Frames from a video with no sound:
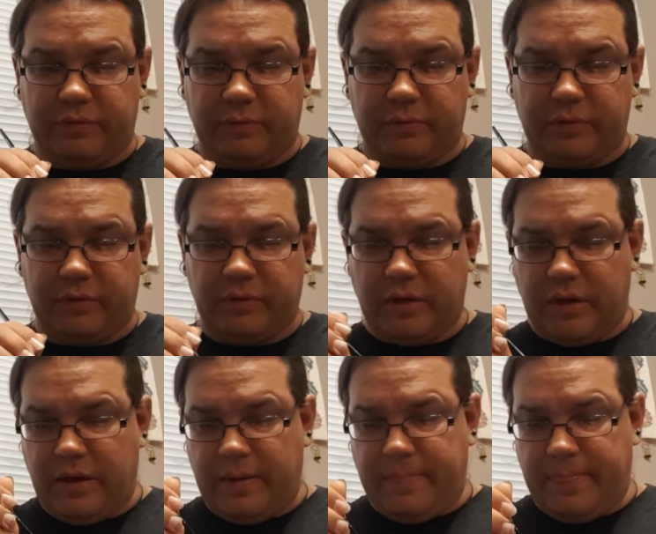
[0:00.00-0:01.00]
a
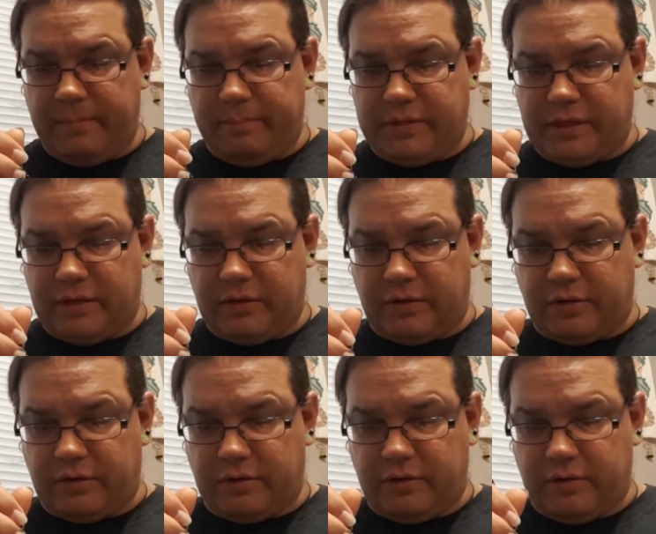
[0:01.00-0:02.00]

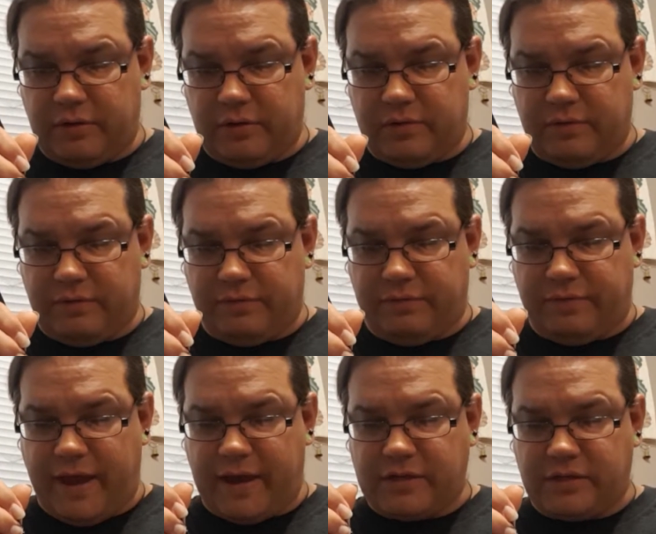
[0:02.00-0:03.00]
particular
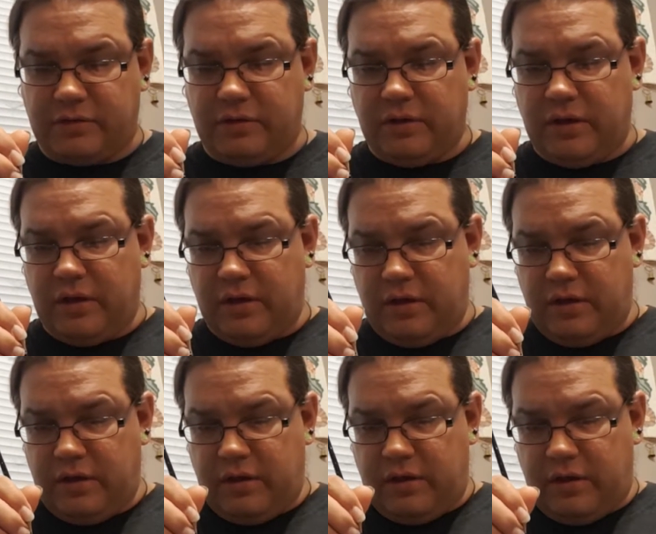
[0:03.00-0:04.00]
faction,
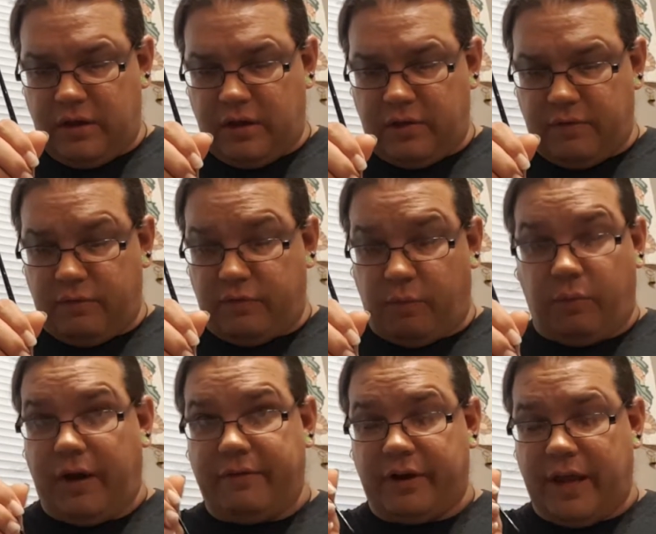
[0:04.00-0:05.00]
for
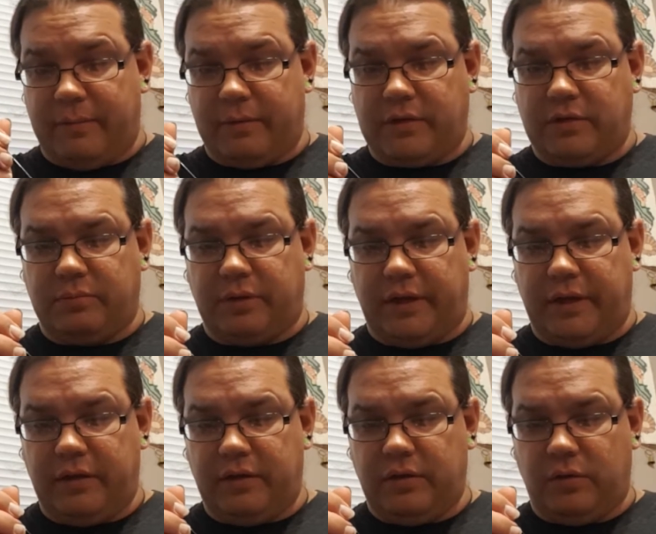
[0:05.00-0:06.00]
whatever game that you
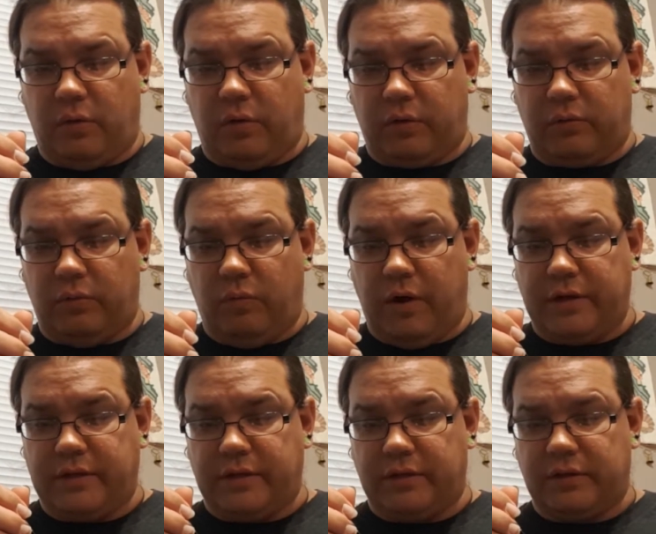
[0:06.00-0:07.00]
play or
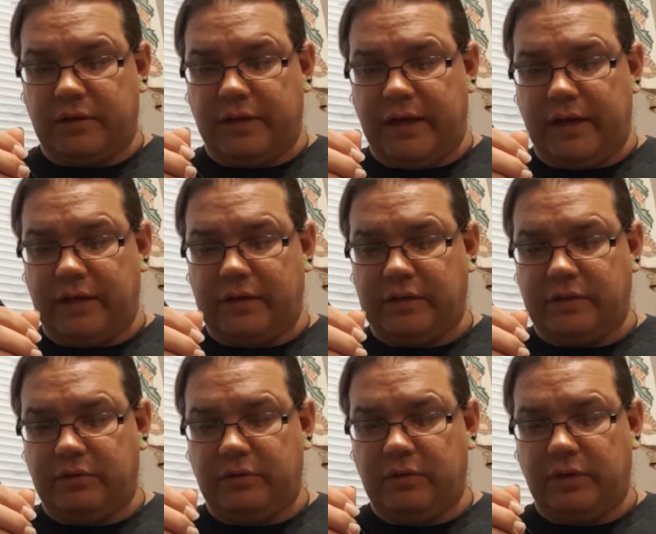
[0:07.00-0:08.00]
want to get
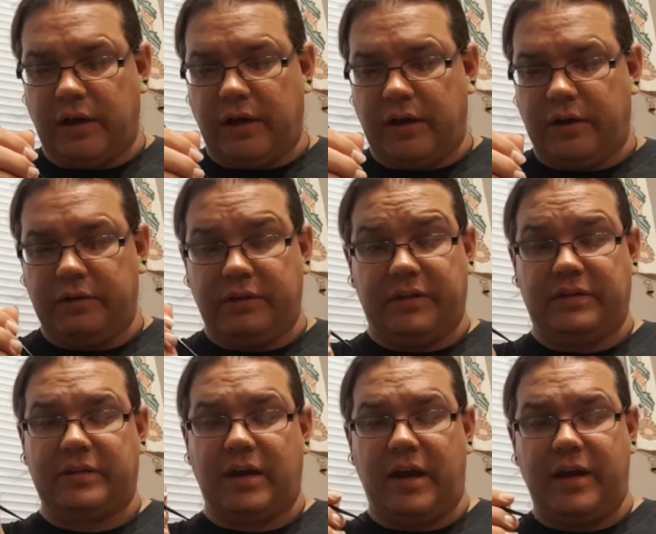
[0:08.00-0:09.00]
into, the
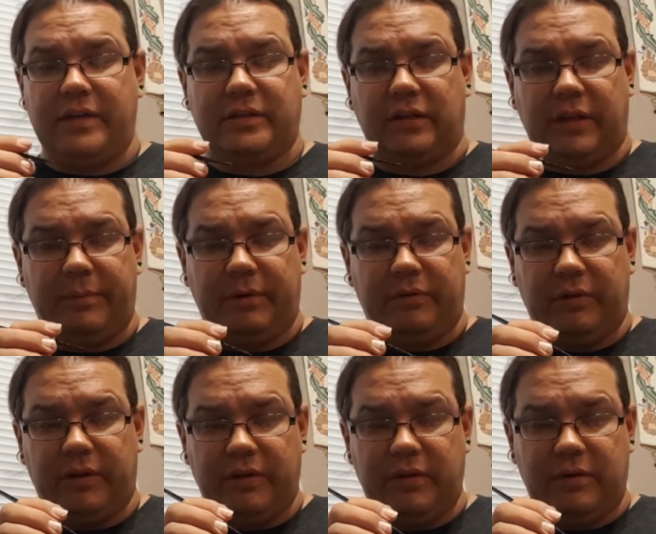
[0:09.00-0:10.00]
sky's the limit.
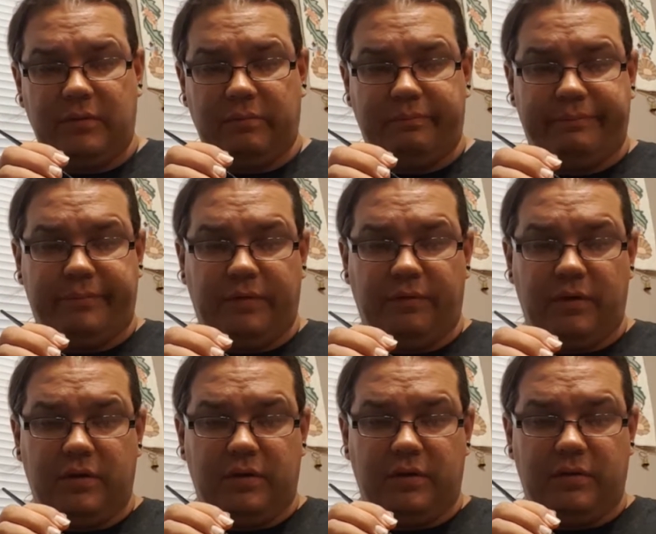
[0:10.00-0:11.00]
Really, you can
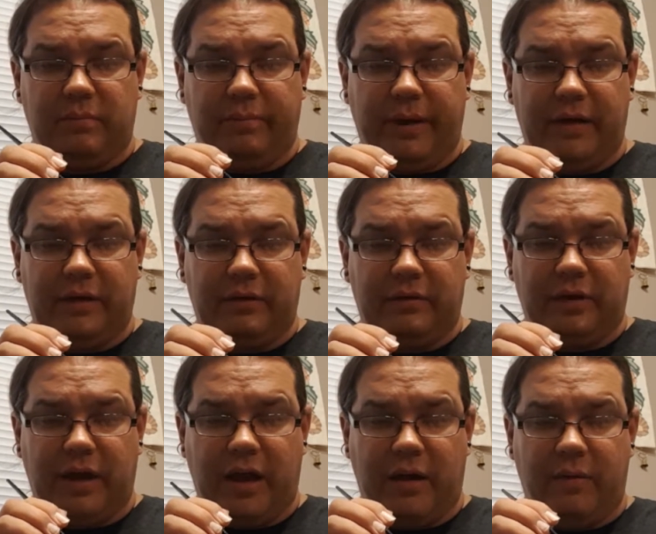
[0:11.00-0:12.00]
paint it
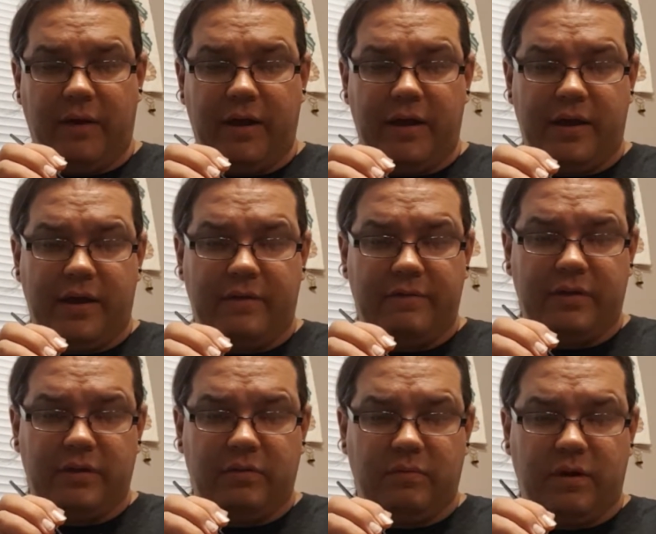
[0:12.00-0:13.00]
however
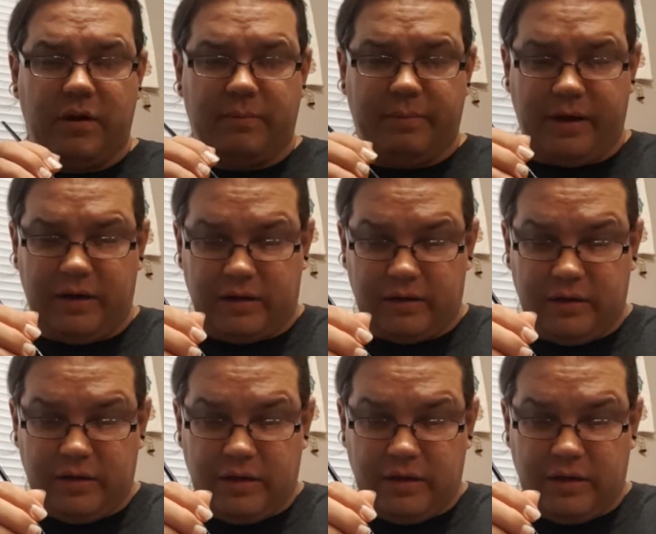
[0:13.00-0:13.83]
you want to paint it.